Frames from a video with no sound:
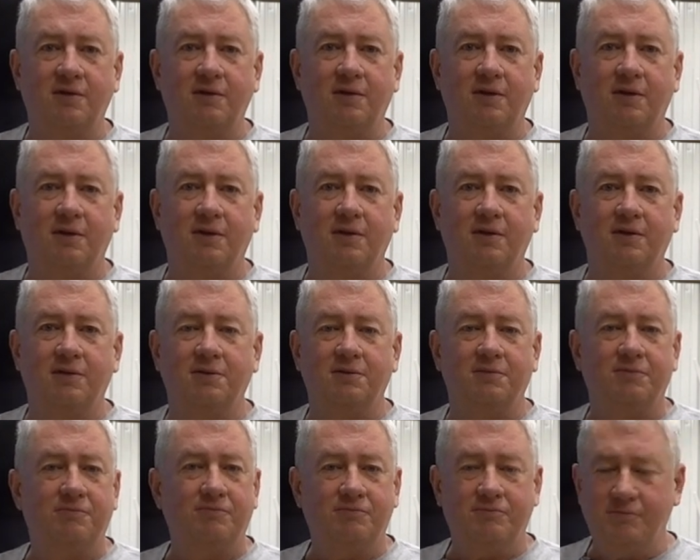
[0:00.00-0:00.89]

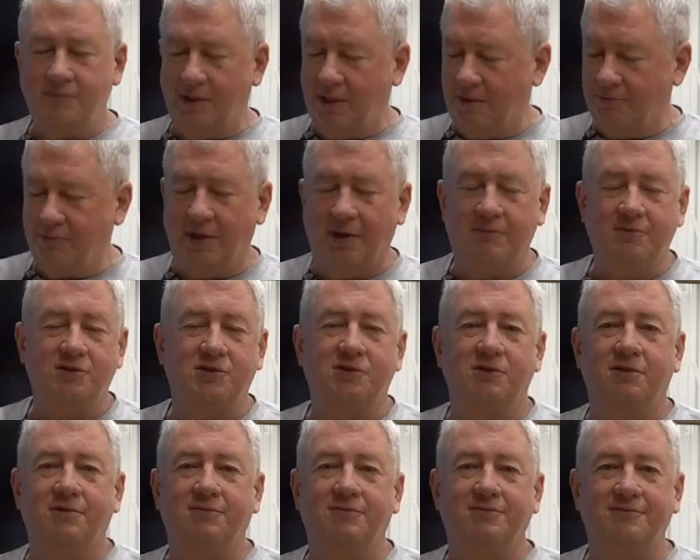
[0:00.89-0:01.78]
I
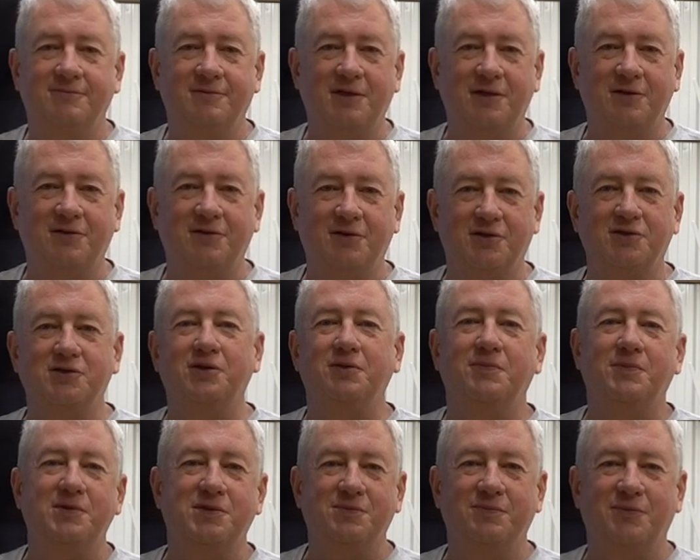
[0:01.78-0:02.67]
promise you. There's
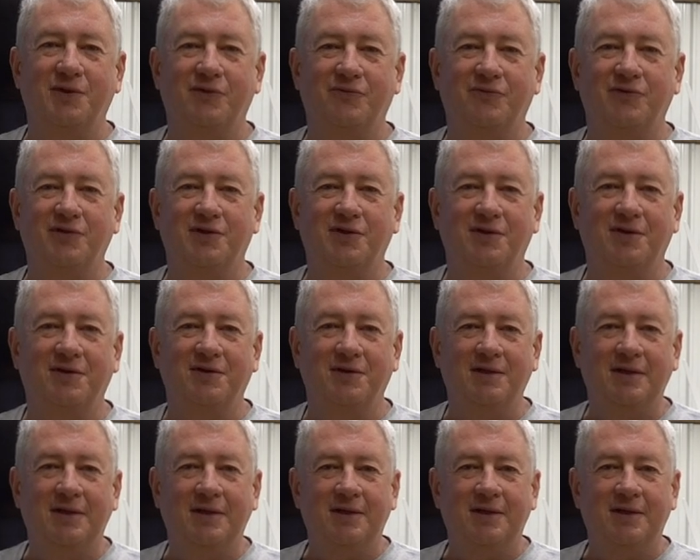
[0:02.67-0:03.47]
going to be some benefit here.